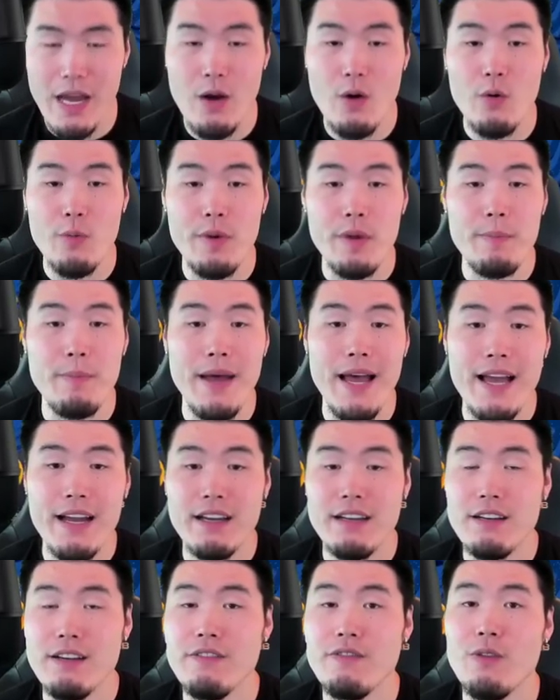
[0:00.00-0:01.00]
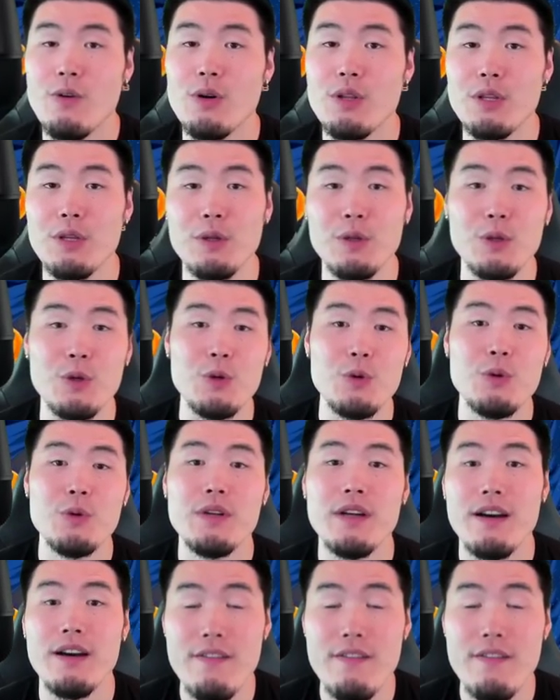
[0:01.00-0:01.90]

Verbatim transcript: I will be back for the Lude